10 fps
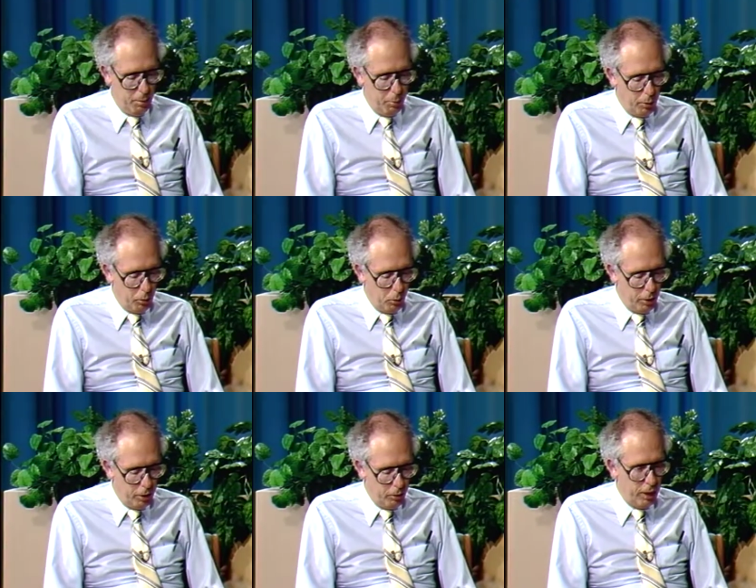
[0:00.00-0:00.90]
but
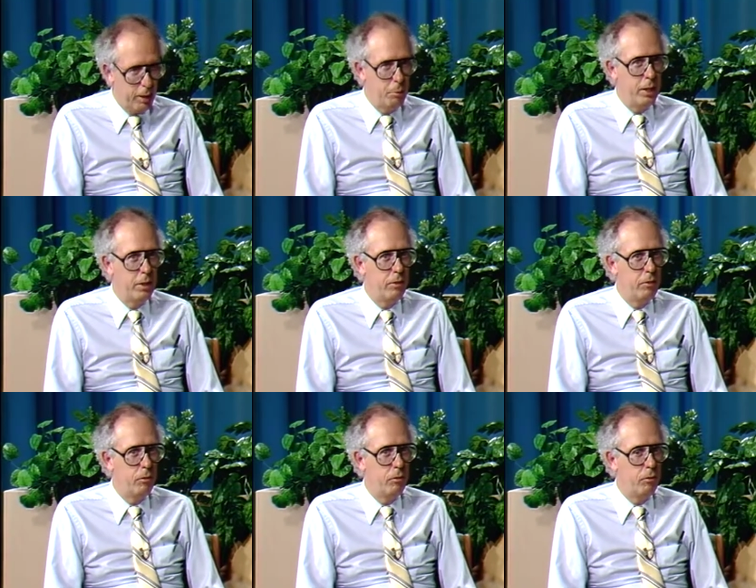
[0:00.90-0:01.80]
what do you recommend
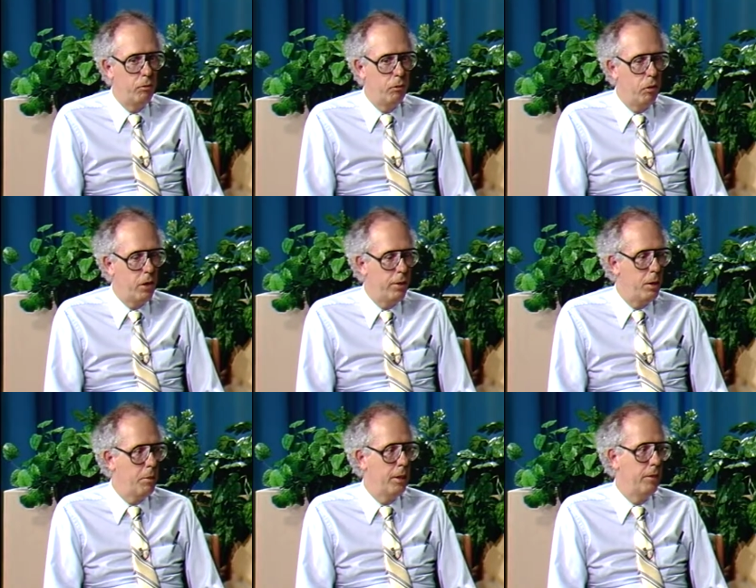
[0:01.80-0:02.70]
for
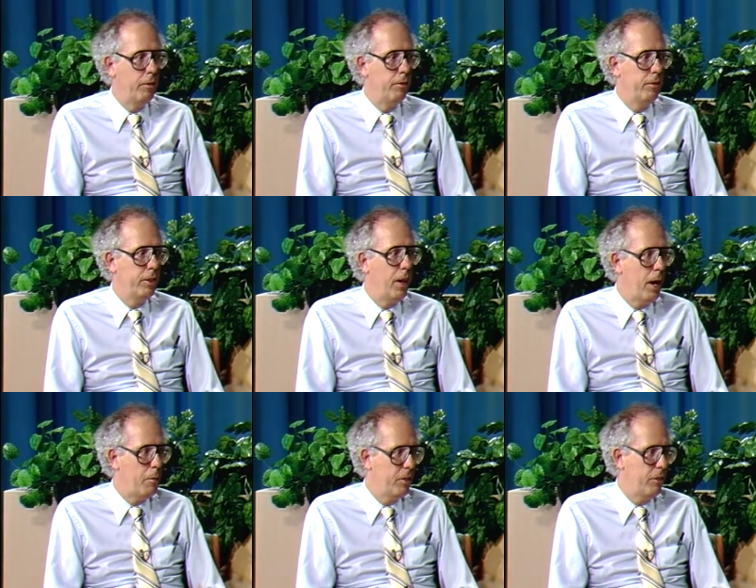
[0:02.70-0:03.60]
them in the
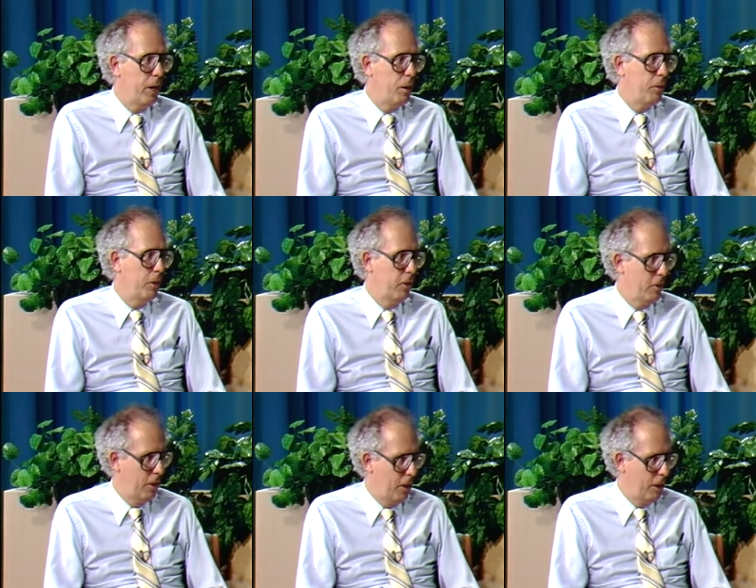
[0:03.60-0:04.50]
types of firearms? Because I know
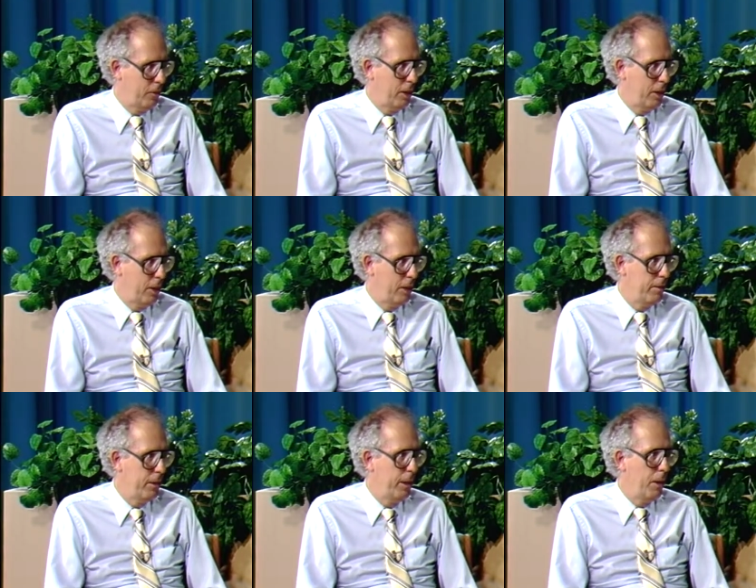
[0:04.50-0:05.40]
there's a lot of different
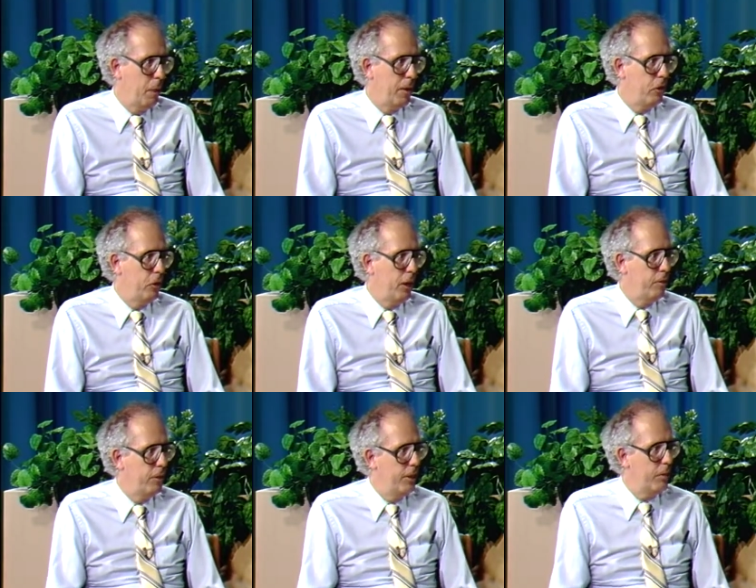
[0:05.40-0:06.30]
kinds. Do you
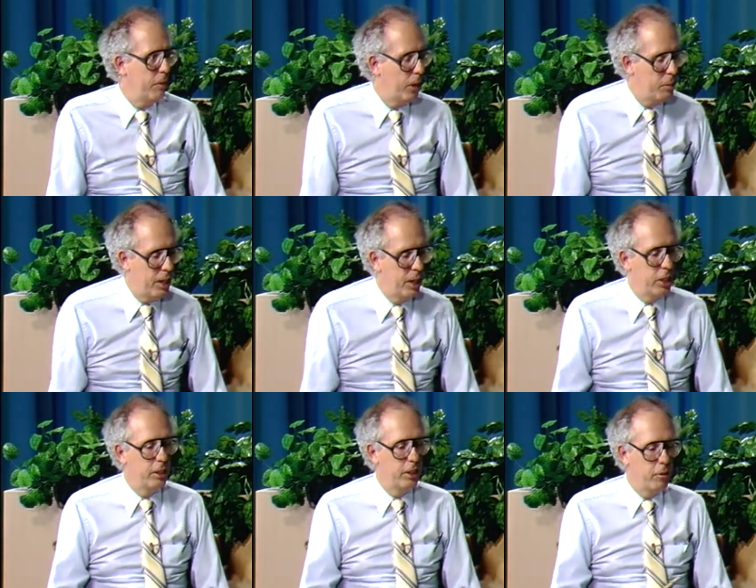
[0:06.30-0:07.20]
have different
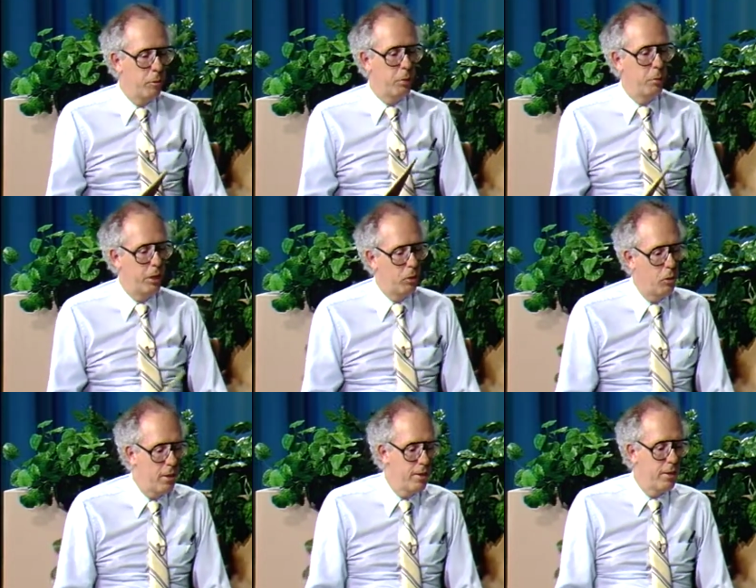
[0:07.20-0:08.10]
recommendations that different people depending
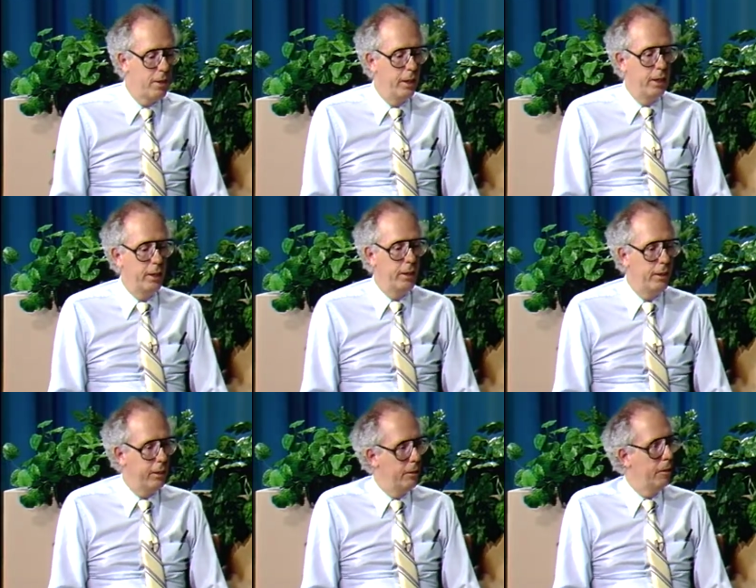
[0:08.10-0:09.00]
on where it's? It's really
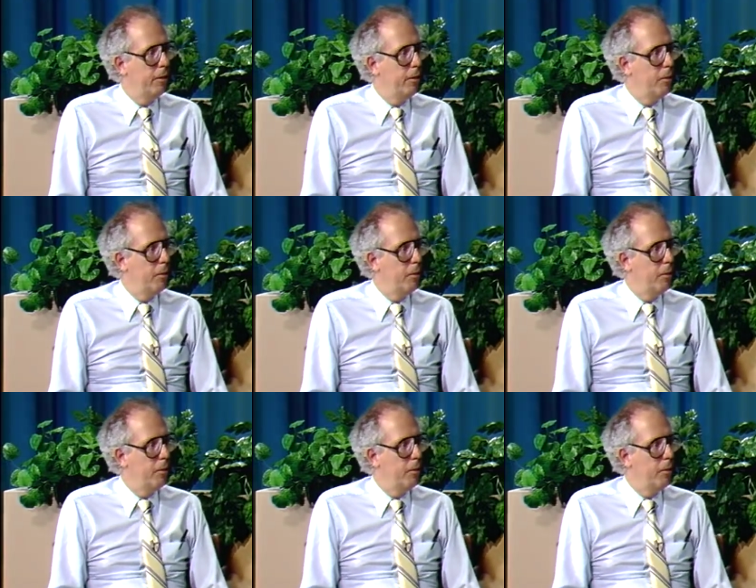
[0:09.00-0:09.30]
difficult. One of the